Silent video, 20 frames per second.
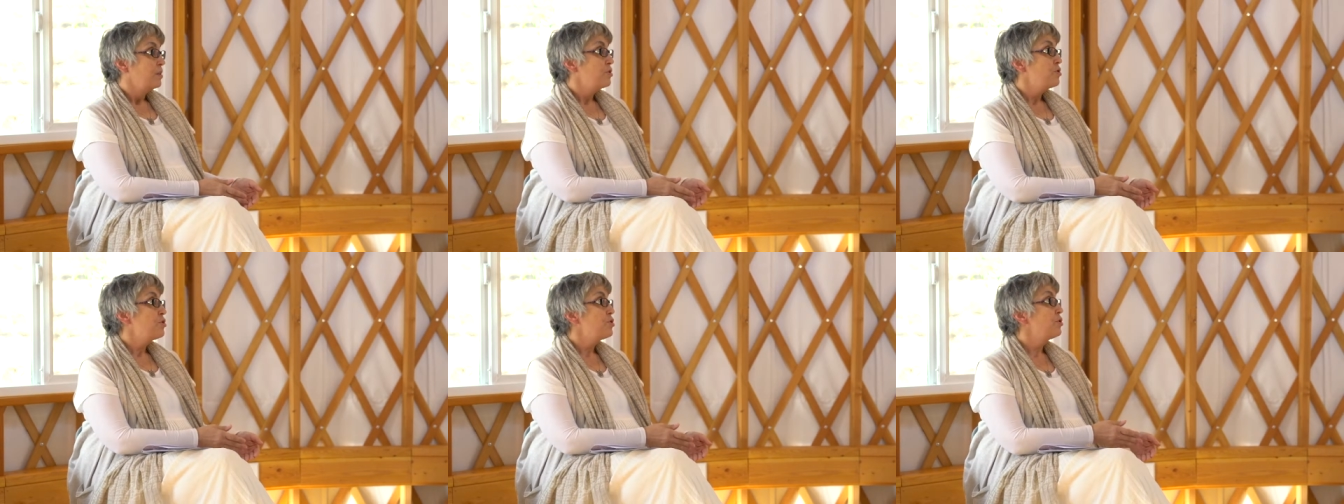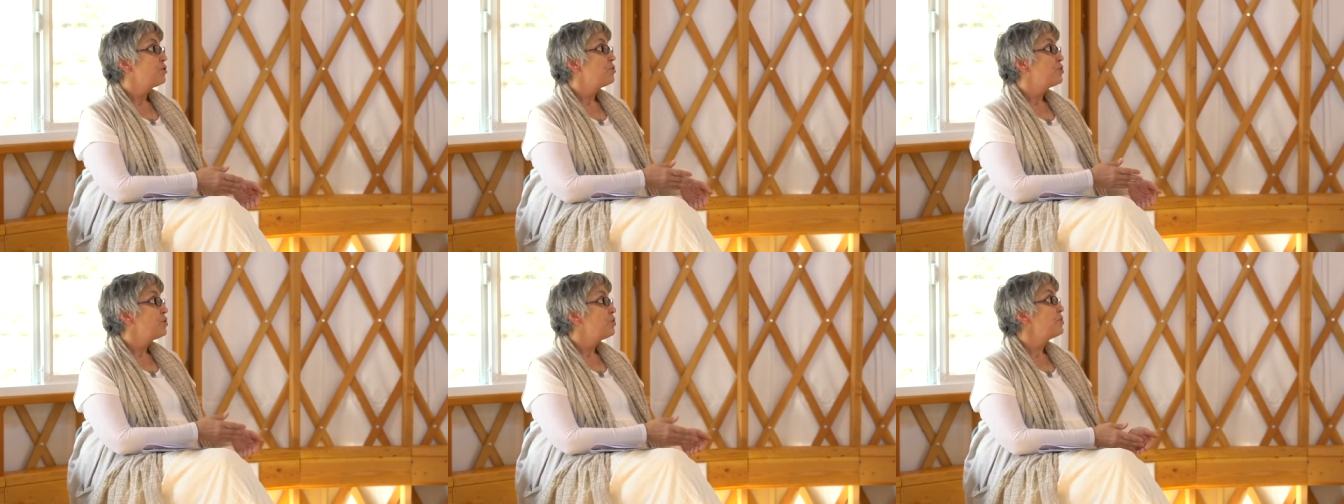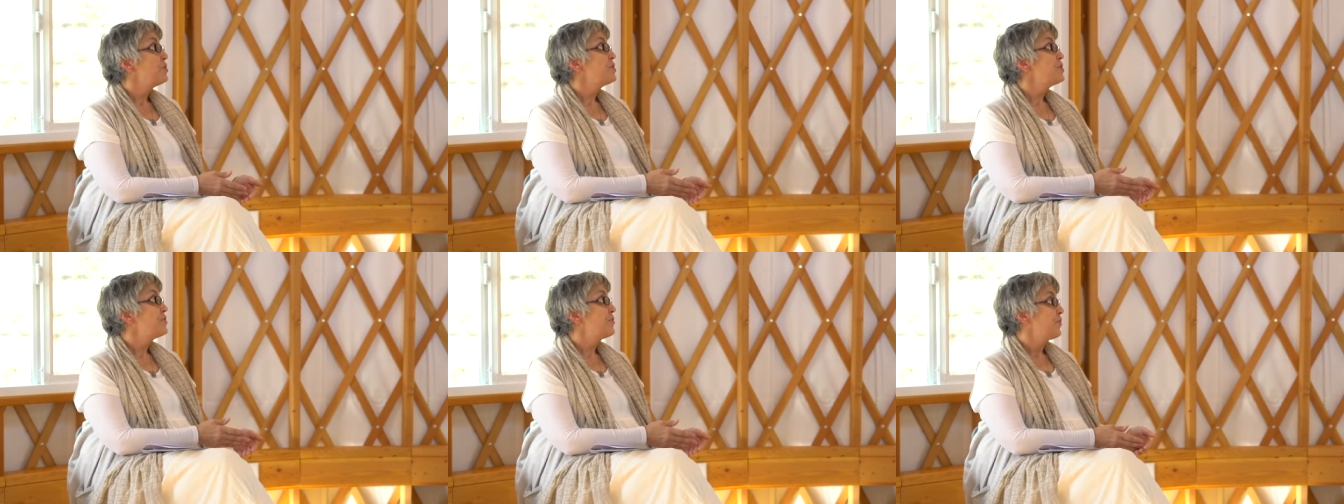to do
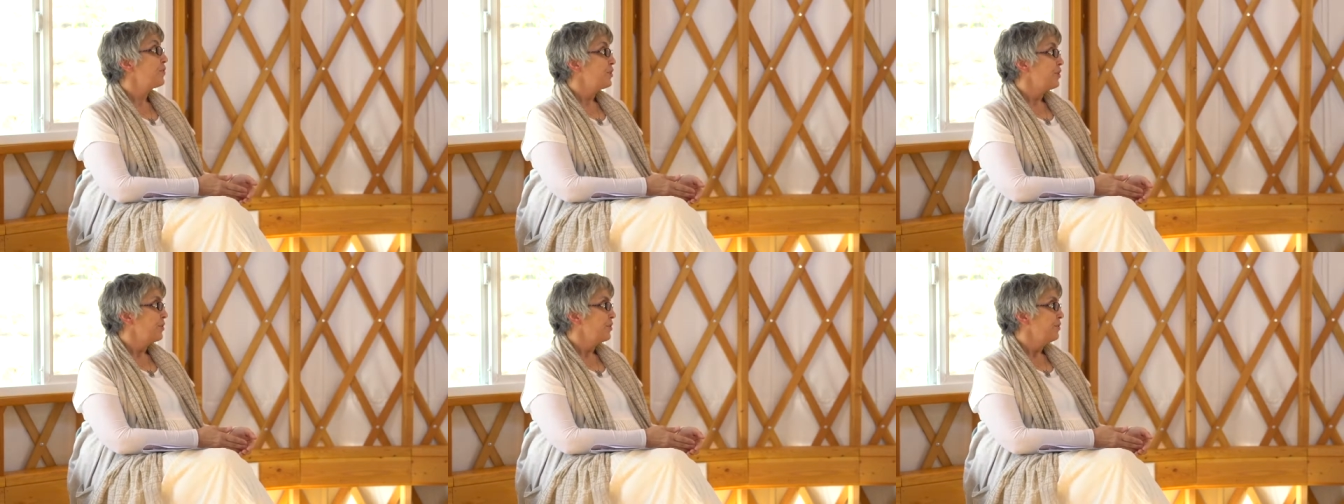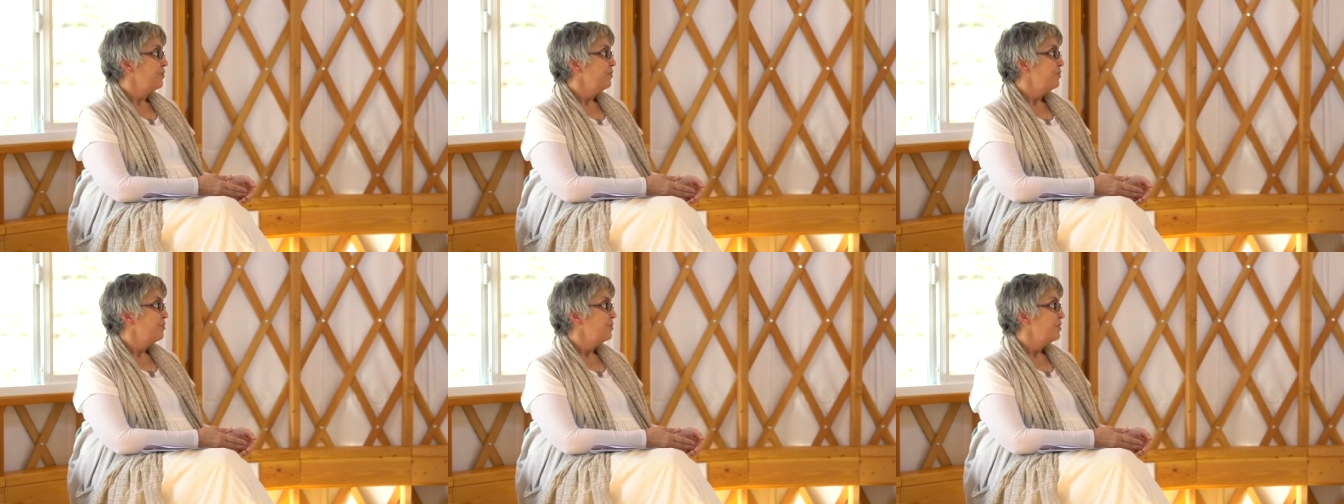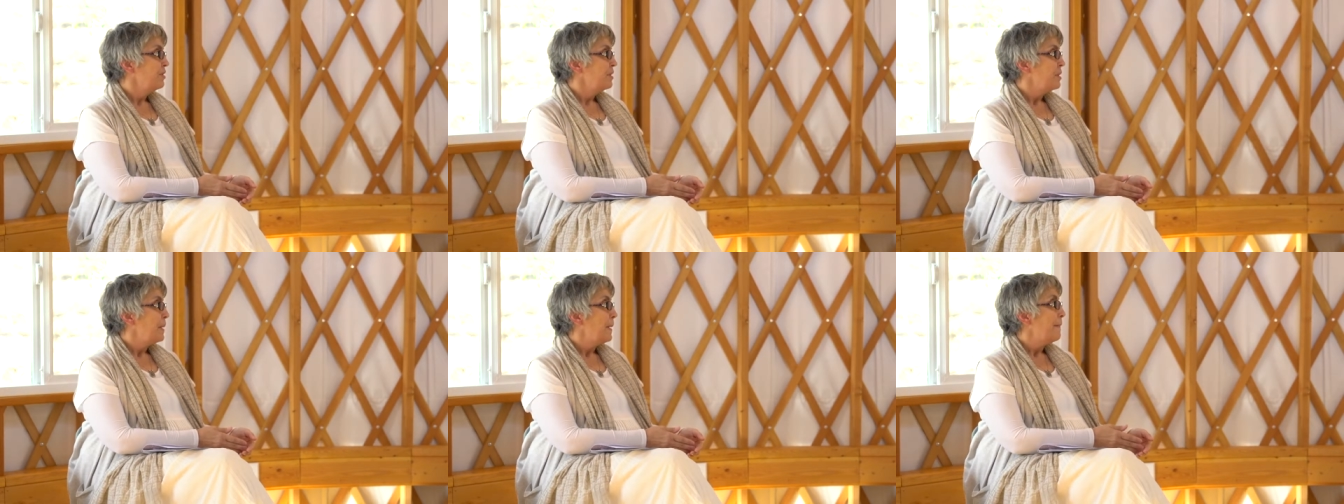this for you
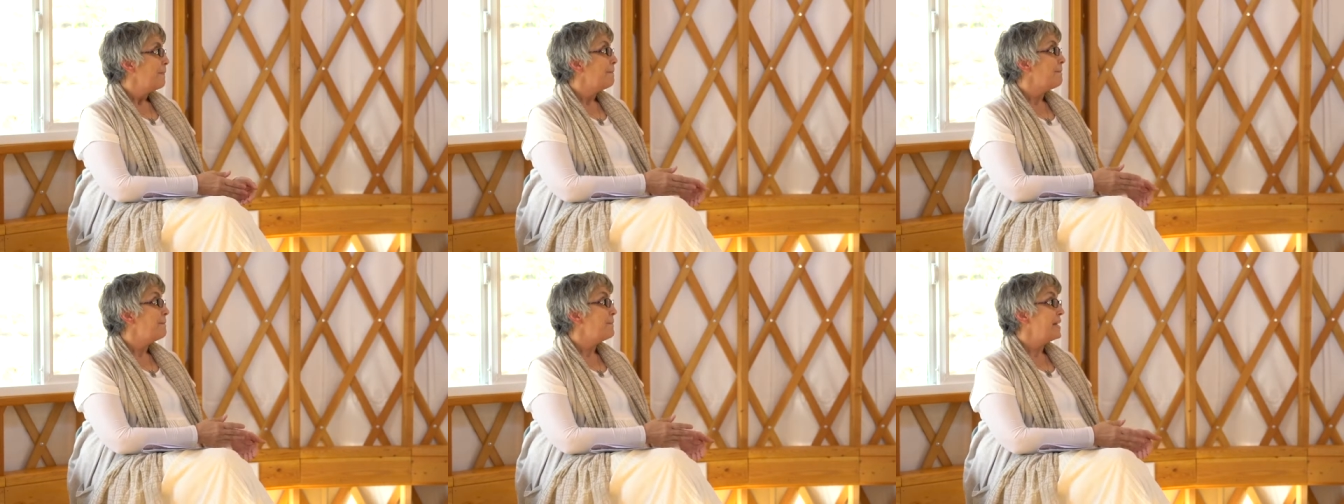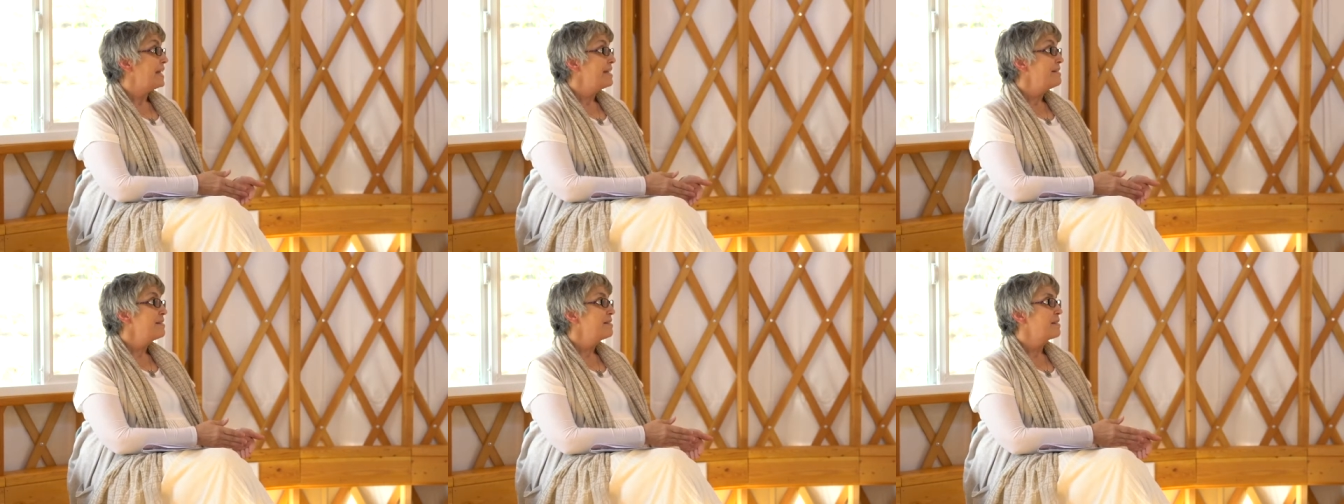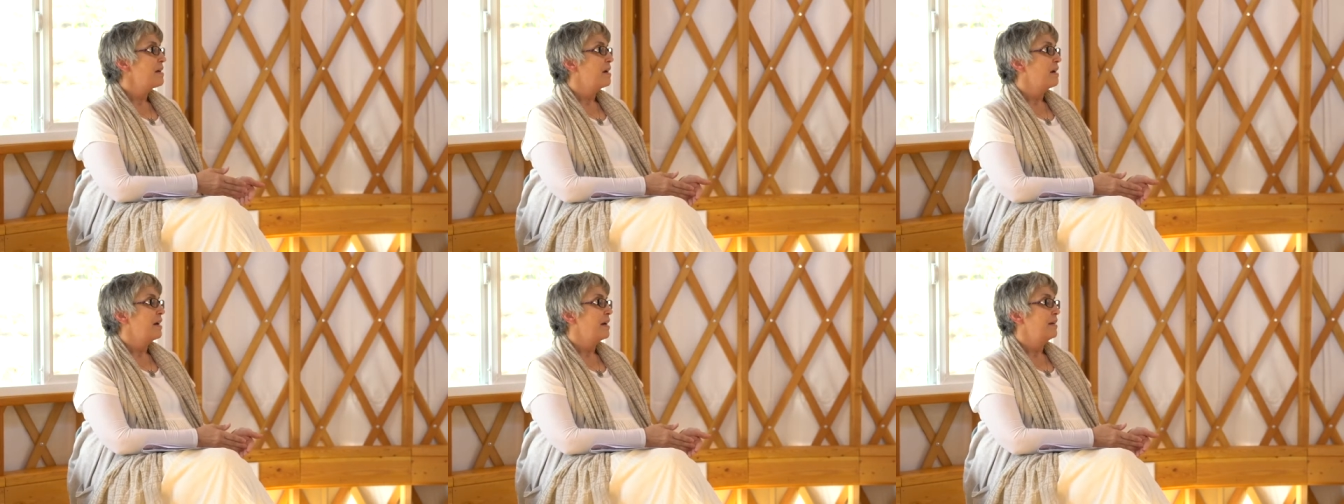
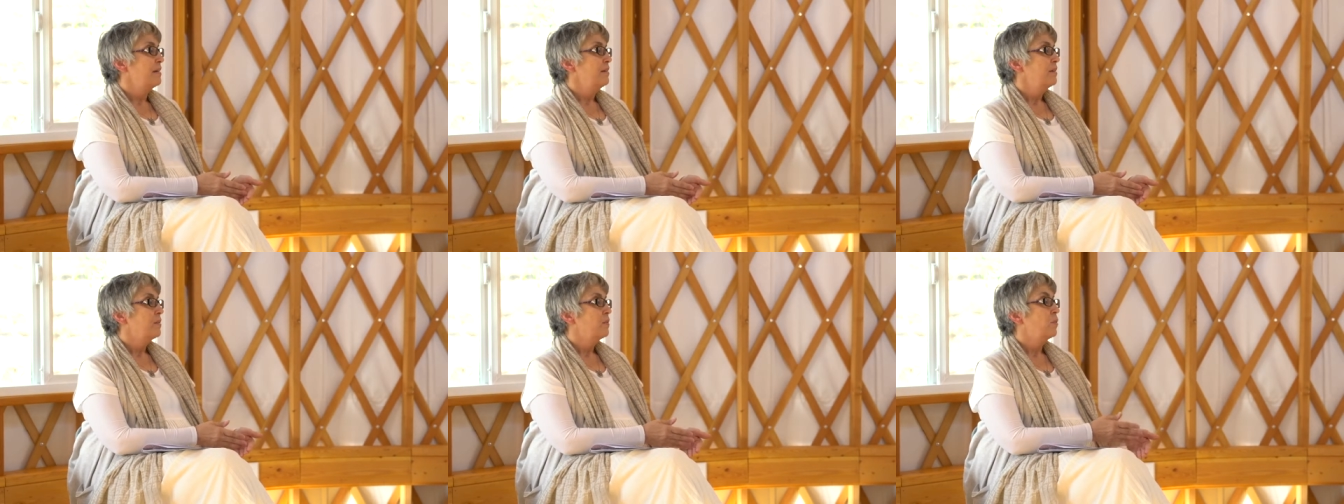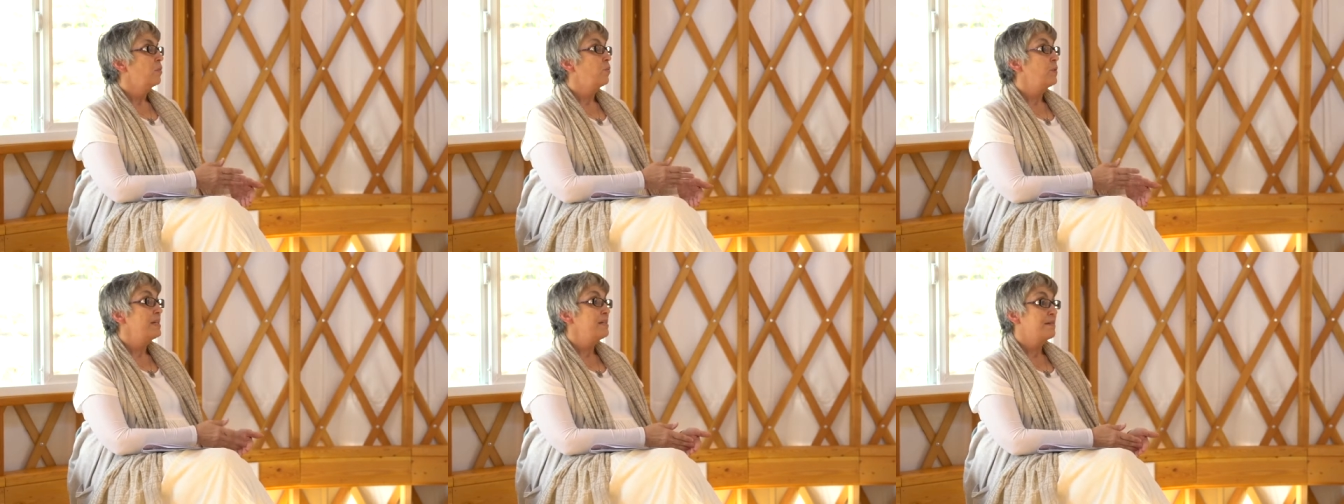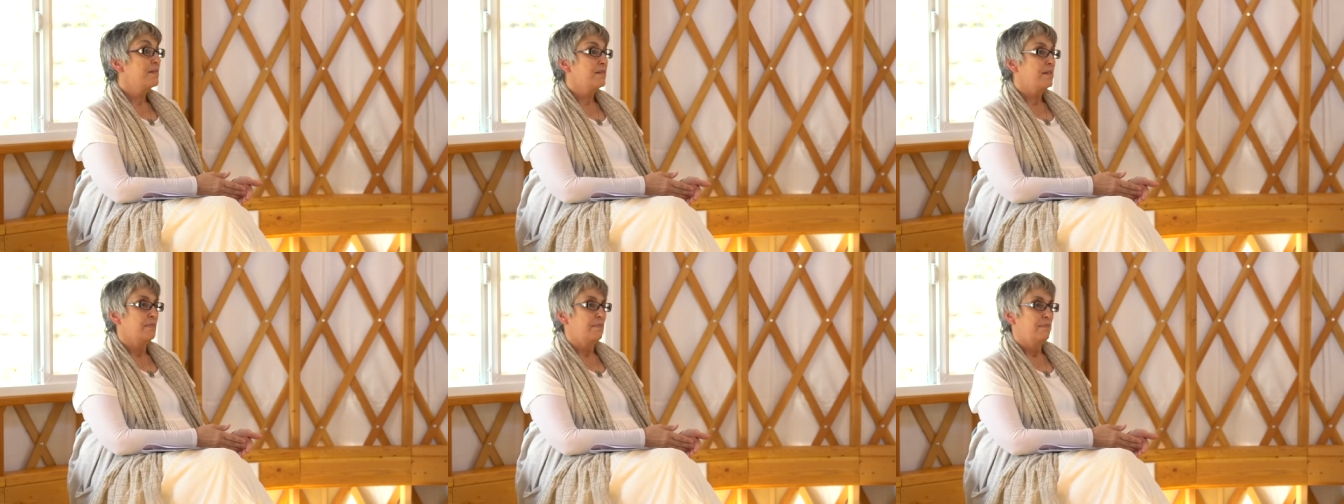based on
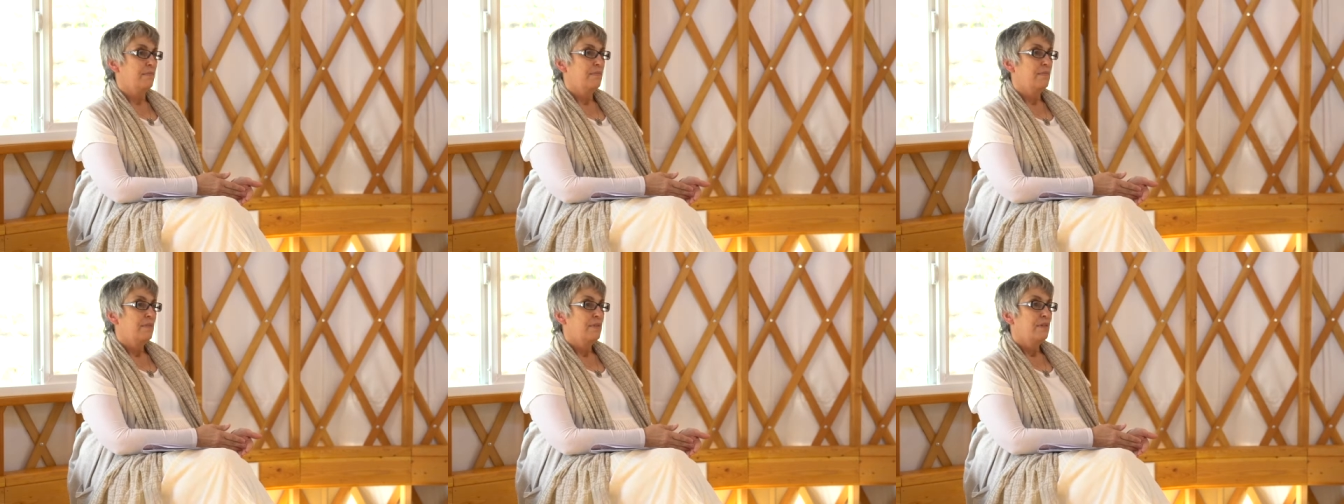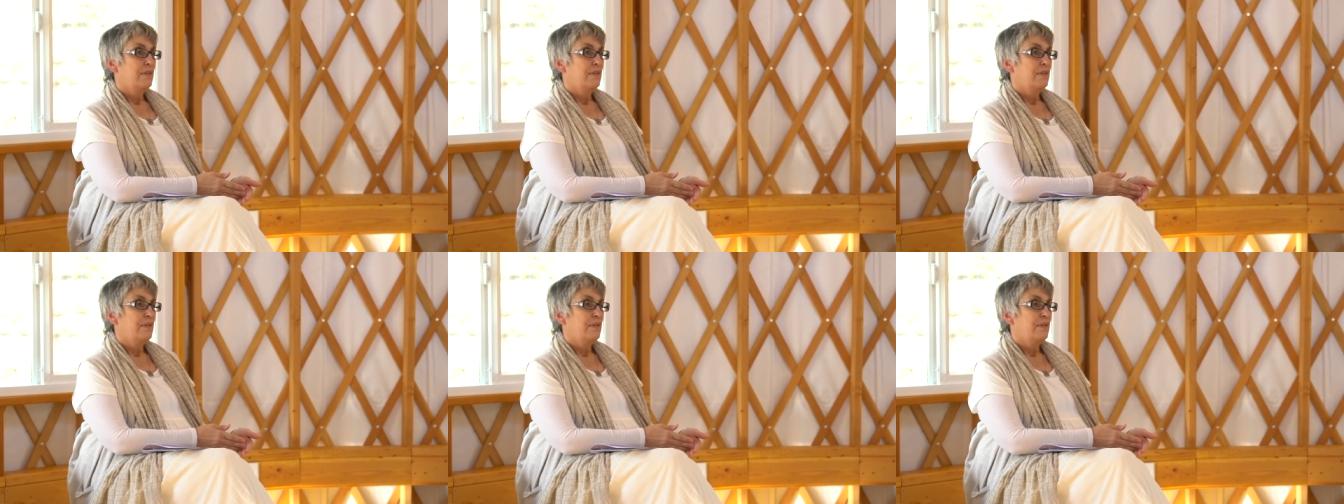wisdom